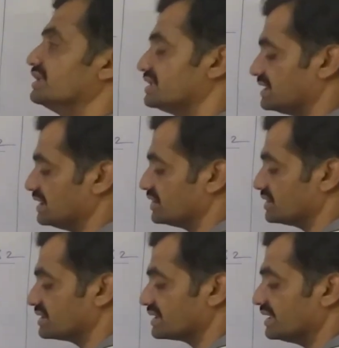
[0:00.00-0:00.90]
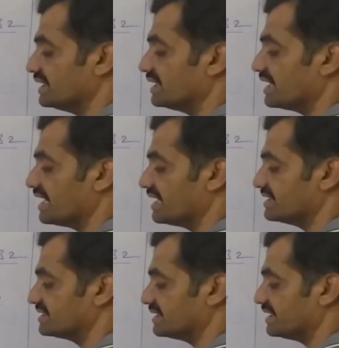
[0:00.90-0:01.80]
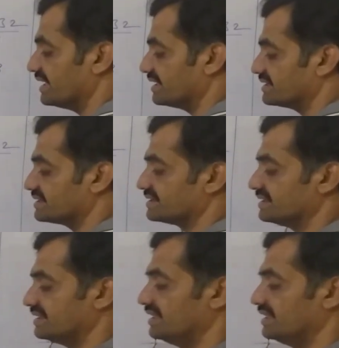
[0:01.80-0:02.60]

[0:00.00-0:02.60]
in the Celsius scale as x.